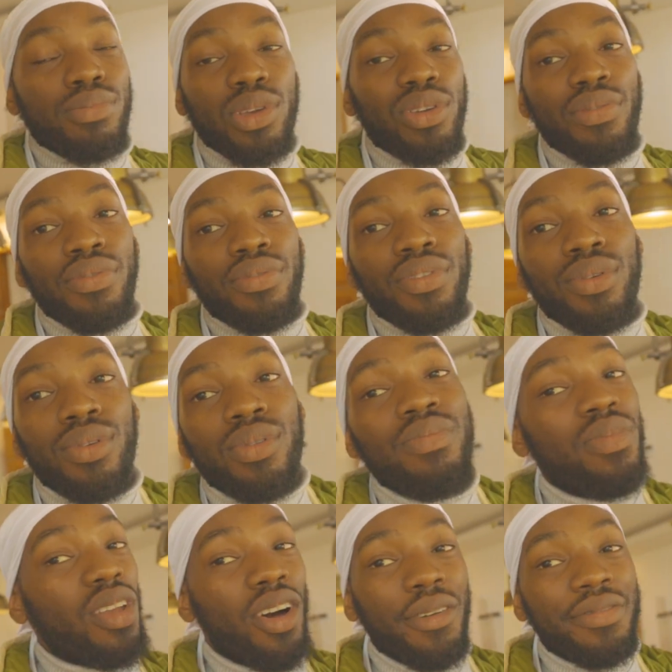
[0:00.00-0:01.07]
beautiful view
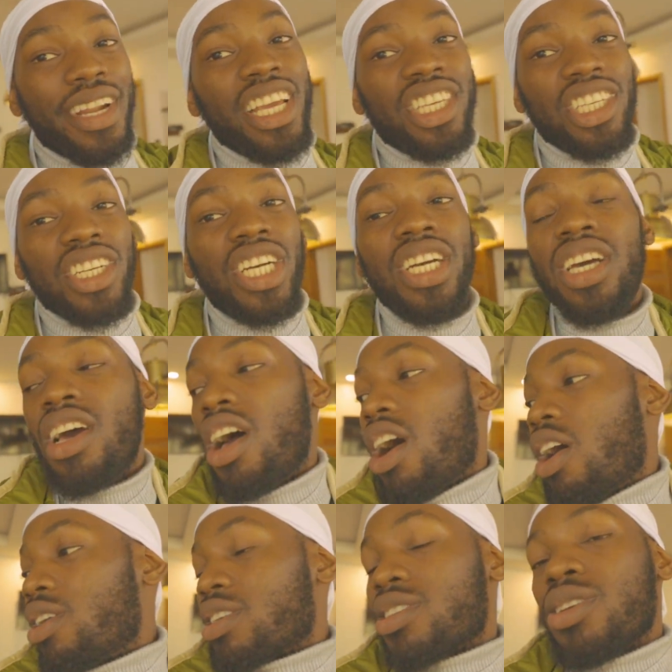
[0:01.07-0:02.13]
of nature.
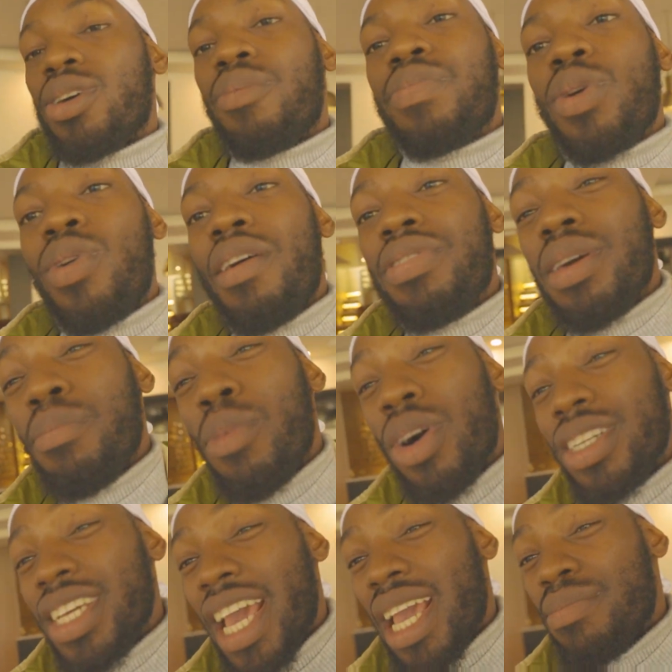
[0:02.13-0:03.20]
Also, we have the
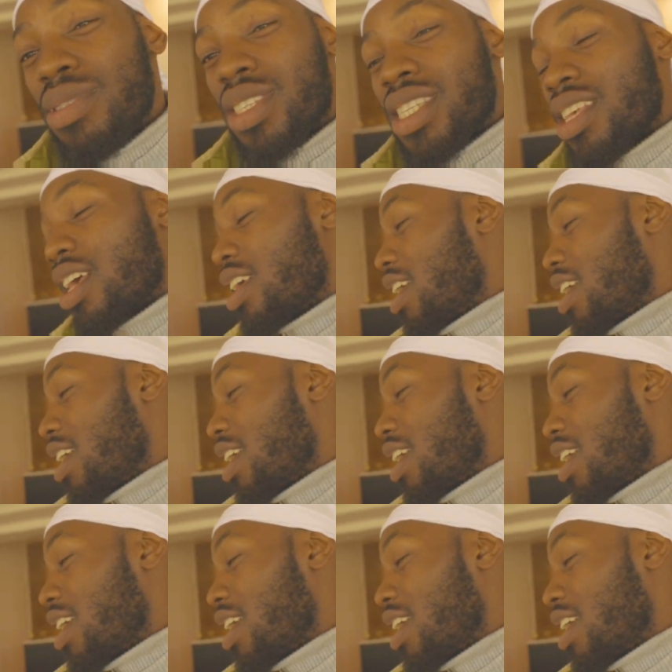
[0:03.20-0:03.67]
board games